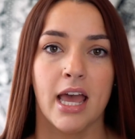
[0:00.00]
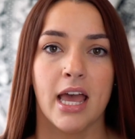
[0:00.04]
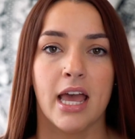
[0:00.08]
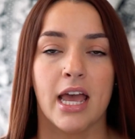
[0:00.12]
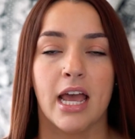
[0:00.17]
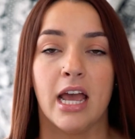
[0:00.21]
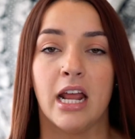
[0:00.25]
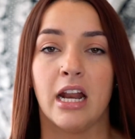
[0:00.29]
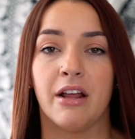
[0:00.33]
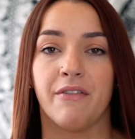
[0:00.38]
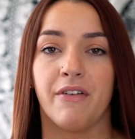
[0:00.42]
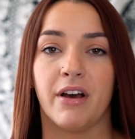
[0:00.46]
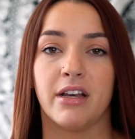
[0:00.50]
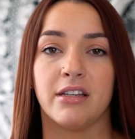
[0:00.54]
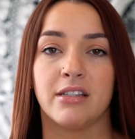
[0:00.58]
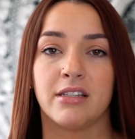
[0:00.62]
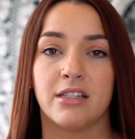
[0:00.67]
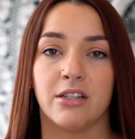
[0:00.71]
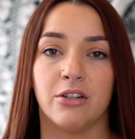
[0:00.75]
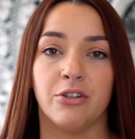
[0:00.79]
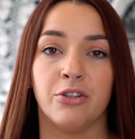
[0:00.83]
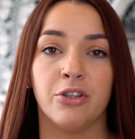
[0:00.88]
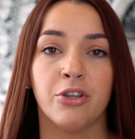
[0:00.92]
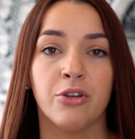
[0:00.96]
and if I
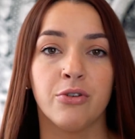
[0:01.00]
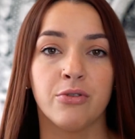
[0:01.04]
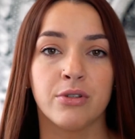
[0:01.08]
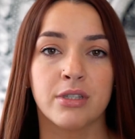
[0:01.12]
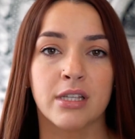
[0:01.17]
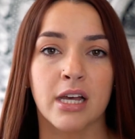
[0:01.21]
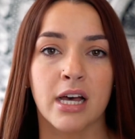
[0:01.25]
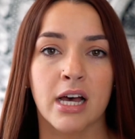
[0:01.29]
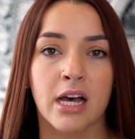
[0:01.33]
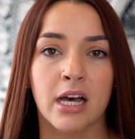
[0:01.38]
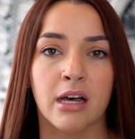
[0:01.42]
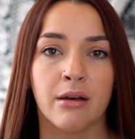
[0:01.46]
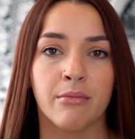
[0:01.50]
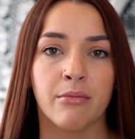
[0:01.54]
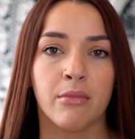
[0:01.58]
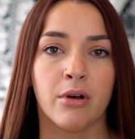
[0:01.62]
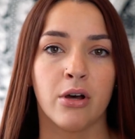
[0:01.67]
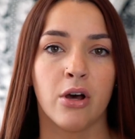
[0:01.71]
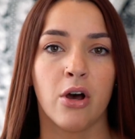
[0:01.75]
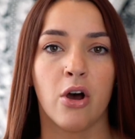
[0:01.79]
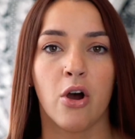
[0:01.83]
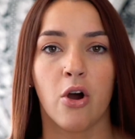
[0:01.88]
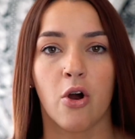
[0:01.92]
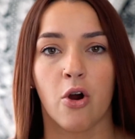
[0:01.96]
still use
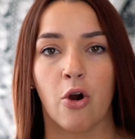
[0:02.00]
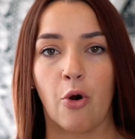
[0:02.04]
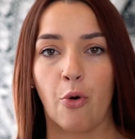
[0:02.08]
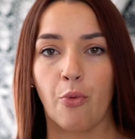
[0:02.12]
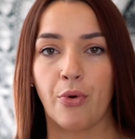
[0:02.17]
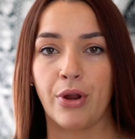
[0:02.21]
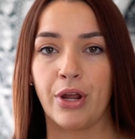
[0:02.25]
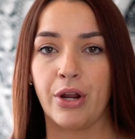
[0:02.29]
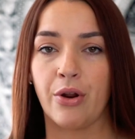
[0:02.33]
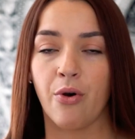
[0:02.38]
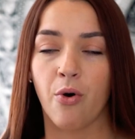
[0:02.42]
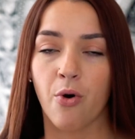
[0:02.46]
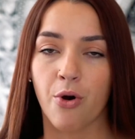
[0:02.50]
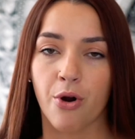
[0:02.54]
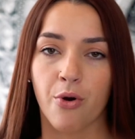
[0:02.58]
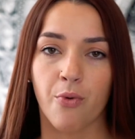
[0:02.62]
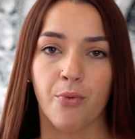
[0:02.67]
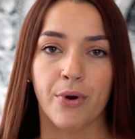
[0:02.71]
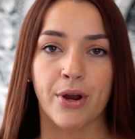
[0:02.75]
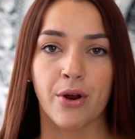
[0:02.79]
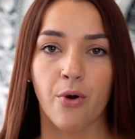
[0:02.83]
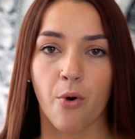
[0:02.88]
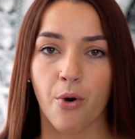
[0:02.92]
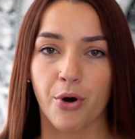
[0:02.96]
them or
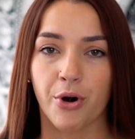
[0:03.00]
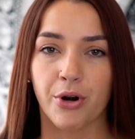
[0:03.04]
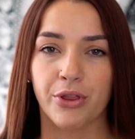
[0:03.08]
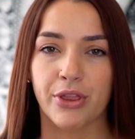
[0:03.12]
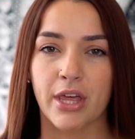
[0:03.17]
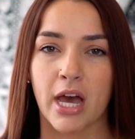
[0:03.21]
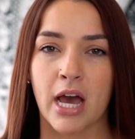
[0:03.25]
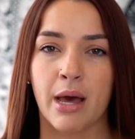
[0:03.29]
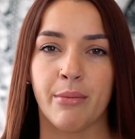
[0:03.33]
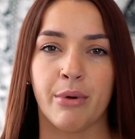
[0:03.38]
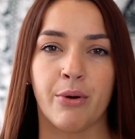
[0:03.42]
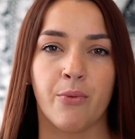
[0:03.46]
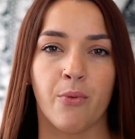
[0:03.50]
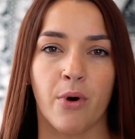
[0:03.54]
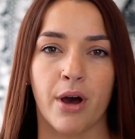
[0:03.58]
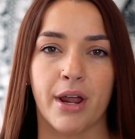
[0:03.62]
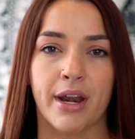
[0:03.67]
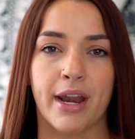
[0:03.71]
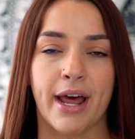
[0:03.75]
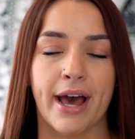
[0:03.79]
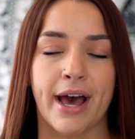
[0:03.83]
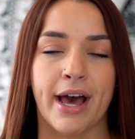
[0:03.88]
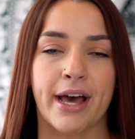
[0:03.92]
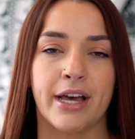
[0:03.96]
reordered them and
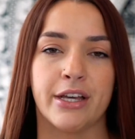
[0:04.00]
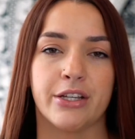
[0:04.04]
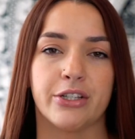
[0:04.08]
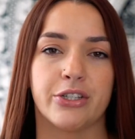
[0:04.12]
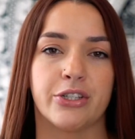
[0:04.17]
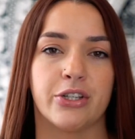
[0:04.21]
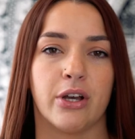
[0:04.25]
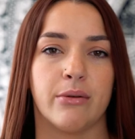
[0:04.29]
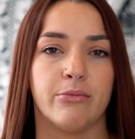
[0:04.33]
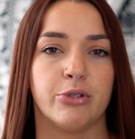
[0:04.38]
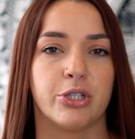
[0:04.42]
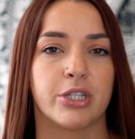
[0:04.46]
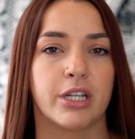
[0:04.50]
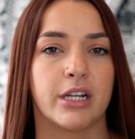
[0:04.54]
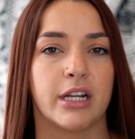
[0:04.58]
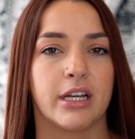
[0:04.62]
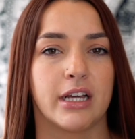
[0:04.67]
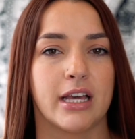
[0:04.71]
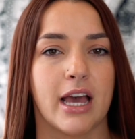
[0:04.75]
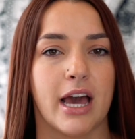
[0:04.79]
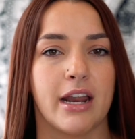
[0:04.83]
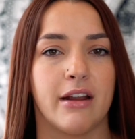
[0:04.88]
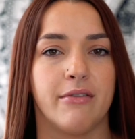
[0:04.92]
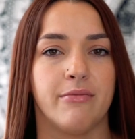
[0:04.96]
whatnot. So I'm just going
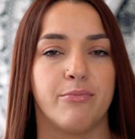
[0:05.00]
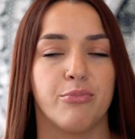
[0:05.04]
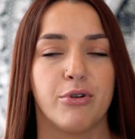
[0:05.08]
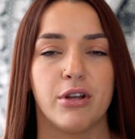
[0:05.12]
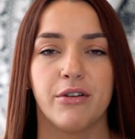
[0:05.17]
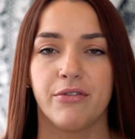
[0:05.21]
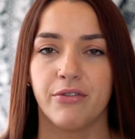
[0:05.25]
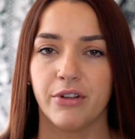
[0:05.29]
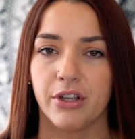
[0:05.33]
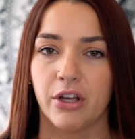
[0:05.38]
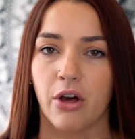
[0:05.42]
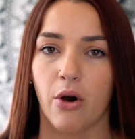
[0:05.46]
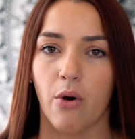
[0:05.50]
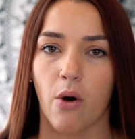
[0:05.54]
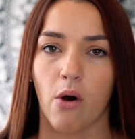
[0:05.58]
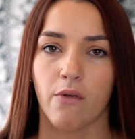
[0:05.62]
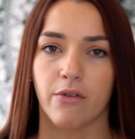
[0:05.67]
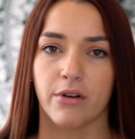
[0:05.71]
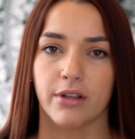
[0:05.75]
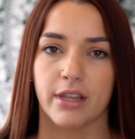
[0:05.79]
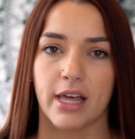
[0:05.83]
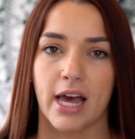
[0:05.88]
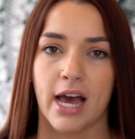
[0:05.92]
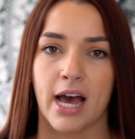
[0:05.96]
to kind of briefly go
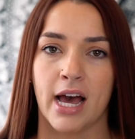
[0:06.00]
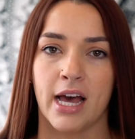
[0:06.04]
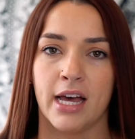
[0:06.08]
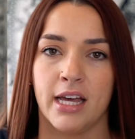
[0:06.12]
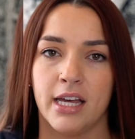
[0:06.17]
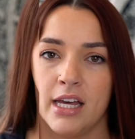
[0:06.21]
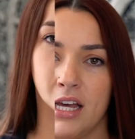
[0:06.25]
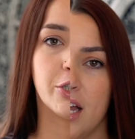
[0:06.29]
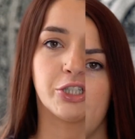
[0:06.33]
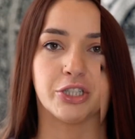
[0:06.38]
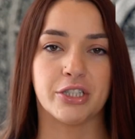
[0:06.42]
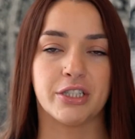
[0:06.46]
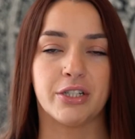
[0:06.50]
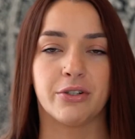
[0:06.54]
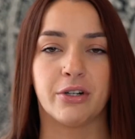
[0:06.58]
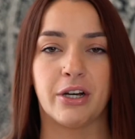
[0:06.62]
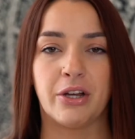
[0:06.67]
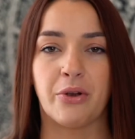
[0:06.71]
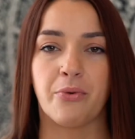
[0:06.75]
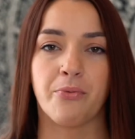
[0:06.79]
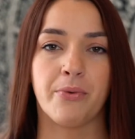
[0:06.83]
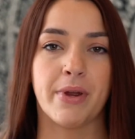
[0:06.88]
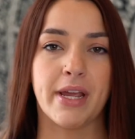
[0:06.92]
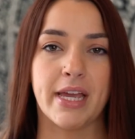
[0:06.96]
over that just to
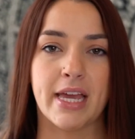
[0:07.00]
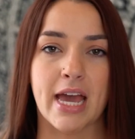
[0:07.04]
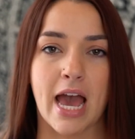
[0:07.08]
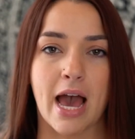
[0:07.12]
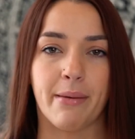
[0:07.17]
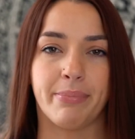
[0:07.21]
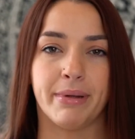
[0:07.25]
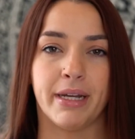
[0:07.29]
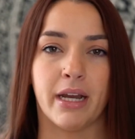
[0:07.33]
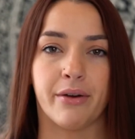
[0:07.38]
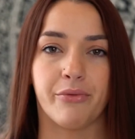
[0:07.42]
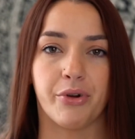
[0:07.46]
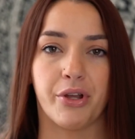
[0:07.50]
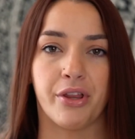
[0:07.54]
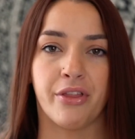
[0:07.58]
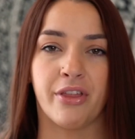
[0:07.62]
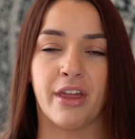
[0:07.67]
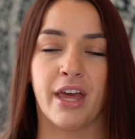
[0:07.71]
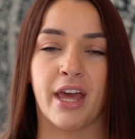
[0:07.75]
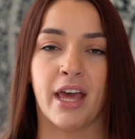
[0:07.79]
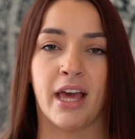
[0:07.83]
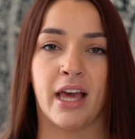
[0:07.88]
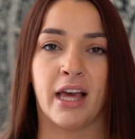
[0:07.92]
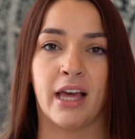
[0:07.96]
like recap and
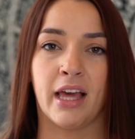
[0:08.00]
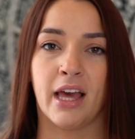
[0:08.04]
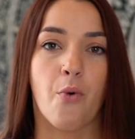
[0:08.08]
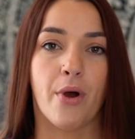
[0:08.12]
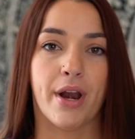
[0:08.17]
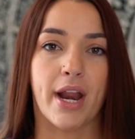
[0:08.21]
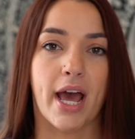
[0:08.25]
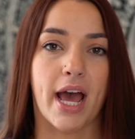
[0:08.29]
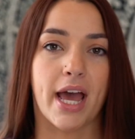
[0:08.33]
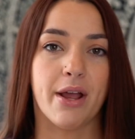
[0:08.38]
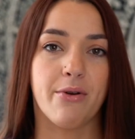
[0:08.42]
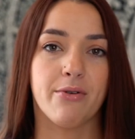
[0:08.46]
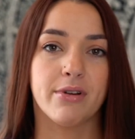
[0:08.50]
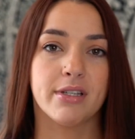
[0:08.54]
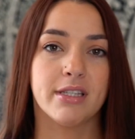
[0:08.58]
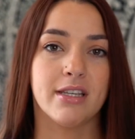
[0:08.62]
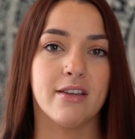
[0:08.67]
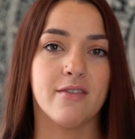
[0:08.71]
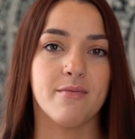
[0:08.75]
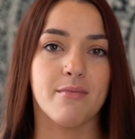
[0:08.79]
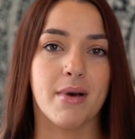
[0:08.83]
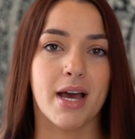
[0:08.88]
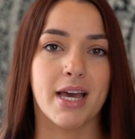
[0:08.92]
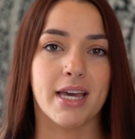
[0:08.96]
everything. When I
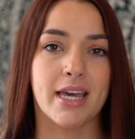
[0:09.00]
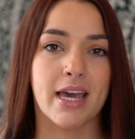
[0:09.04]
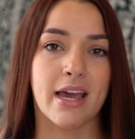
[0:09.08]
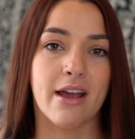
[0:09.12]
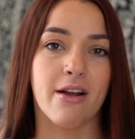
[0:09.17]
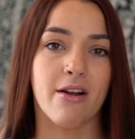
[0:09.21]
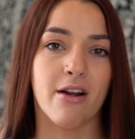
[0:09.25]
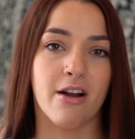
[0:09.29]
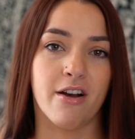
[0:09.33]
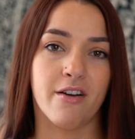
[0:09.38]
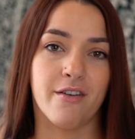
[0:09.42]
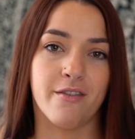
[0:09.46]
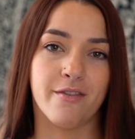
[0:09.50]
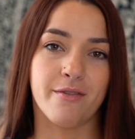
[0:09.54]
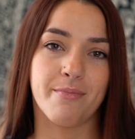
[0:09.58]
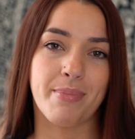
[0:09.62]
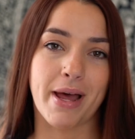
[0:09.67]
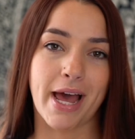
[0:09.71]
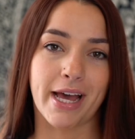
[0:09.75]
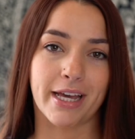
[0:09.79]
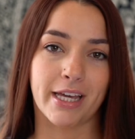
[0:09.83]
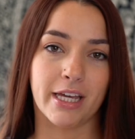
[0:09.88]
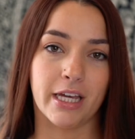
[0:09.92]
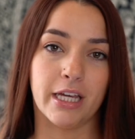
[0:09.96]
received my Care of
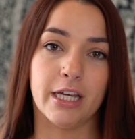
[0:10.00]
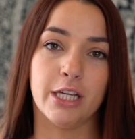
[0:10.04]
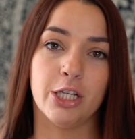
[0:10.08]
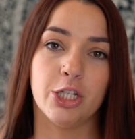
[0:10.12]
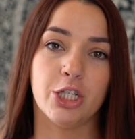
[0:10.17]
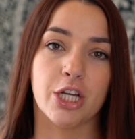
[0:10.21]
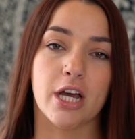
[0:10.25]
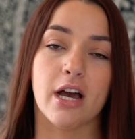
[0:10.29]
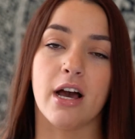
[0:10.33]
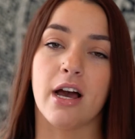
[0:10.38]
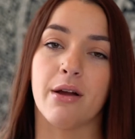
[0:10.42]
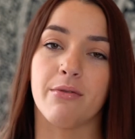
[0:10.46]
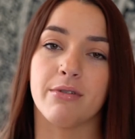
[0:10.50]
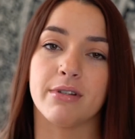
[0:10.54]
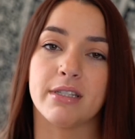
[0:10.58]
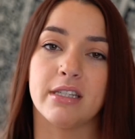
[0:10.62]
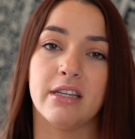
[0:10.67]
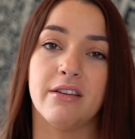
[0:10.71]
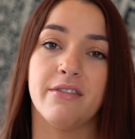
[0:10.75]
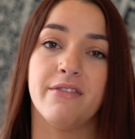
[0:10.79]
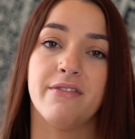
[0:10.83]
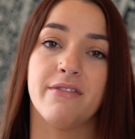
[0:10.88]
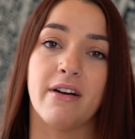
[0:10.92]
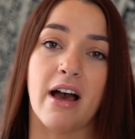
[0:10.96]
package, I
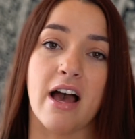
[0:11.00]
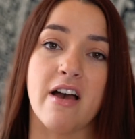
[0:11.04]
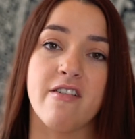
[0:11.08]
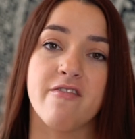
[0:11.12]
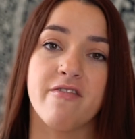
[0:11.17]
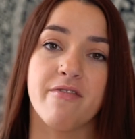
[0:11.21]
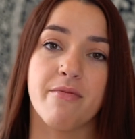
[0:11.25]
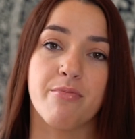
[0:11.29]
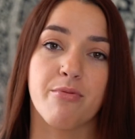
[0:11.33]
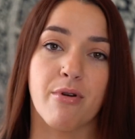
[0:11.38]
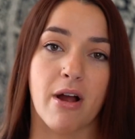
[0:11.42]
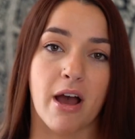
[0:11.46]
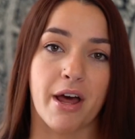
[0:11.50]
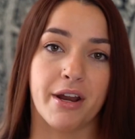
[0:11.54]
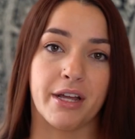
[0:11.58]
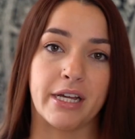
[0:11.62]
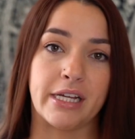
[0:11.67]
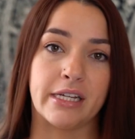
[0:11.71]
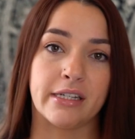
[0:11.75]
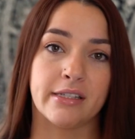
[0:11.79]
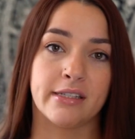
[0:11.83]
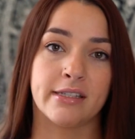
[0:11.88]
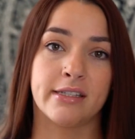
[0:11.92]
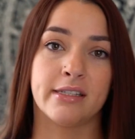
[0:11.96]
received 5
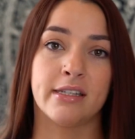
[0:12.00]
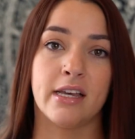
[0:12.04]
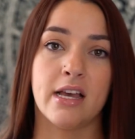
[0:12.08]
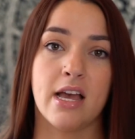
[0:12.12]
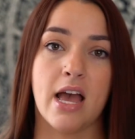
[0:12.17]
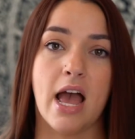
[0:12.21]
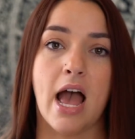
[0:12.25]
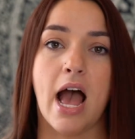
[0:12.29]
products.